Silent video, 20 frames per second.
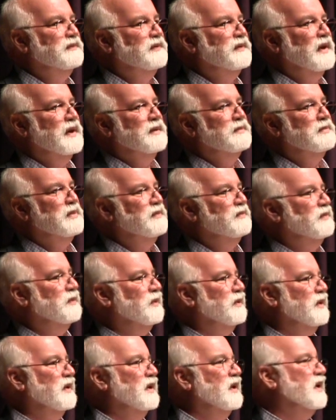said
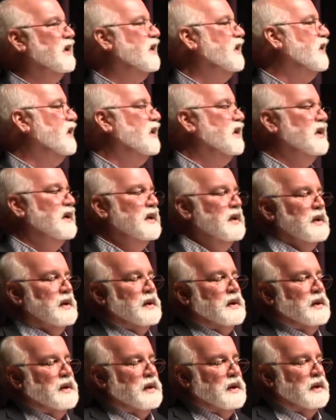before.
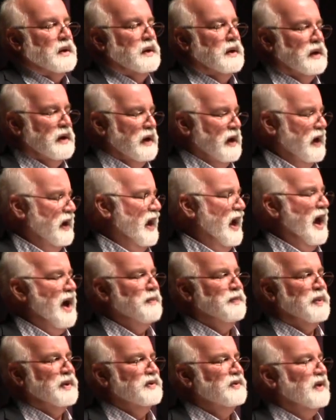It
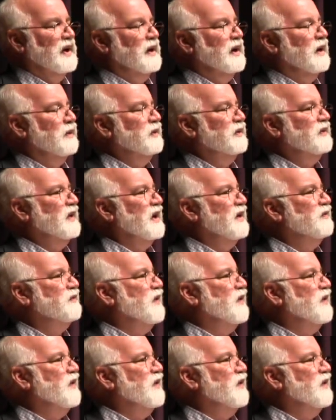happens. I, I was at a